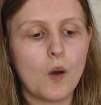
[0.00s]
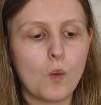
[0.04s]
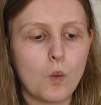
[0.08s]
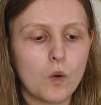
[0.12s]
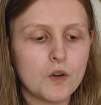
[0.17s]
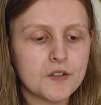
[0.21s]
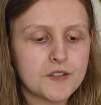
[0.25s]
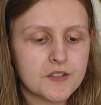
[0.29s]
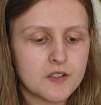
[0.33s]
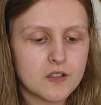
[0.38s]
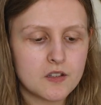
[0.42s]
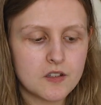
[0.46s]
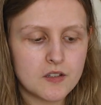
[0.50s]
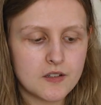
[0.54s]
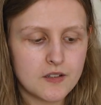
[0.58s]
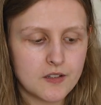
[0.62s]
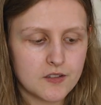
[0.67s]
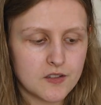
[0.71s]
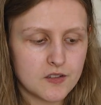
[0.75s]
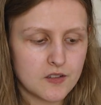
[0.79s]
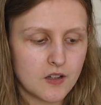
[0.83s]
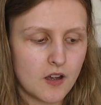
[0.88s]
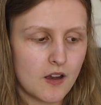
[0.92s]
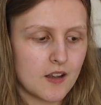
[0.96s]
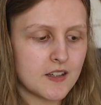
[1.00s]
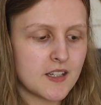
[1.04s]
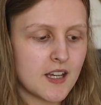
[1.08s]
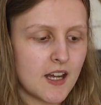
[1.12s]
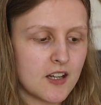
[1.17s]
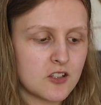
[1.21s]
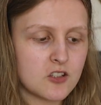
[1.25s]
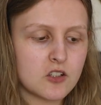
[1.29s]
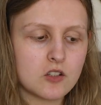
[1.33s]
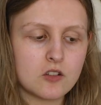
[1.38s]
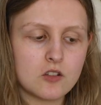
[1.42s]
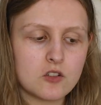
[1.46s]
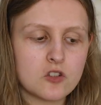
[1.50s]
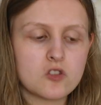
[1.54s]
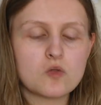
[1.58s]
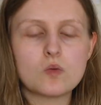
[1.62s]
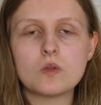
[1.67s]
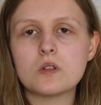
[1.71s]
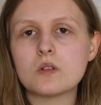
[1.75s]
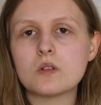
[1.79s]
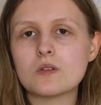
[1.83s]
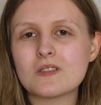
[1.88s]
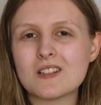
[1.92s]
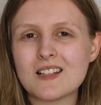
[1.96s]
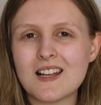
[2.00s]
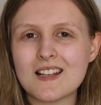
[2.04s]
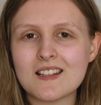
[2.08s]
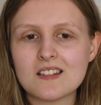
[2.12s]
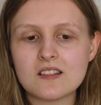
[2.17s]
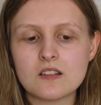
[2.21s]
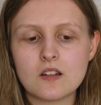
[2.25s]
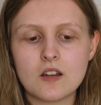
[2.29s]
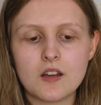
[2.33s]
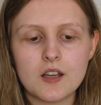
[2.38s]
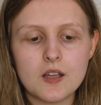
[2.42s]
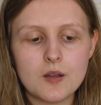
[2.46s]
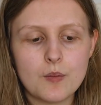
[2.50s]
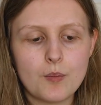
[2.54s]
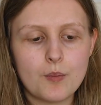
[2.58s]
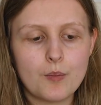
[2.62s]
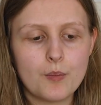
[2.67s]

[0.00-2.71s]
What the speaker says: I was going to start attaching the swirls last night,